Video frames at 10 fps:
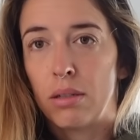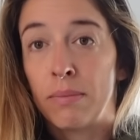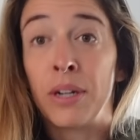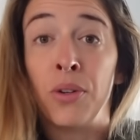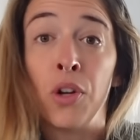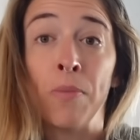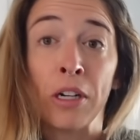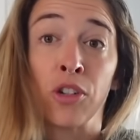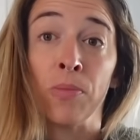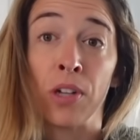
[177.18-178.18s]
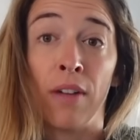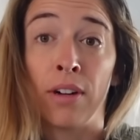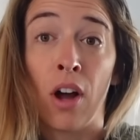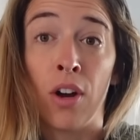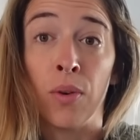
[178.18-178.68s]
I do know mushrooms and
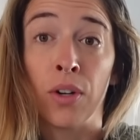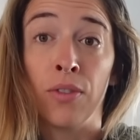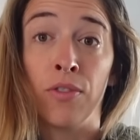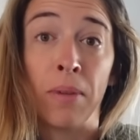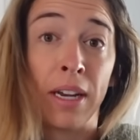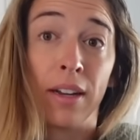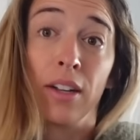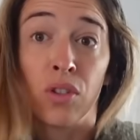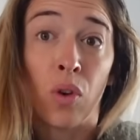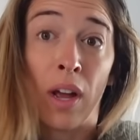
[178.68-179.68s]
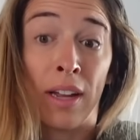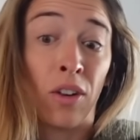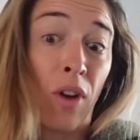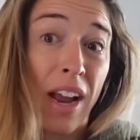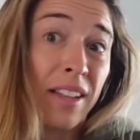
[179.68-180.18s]
avocado are good for me. So,
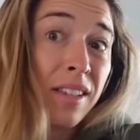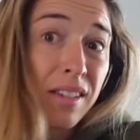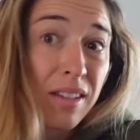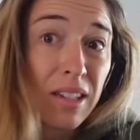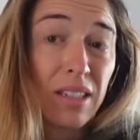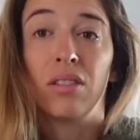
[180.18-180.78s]
and grains.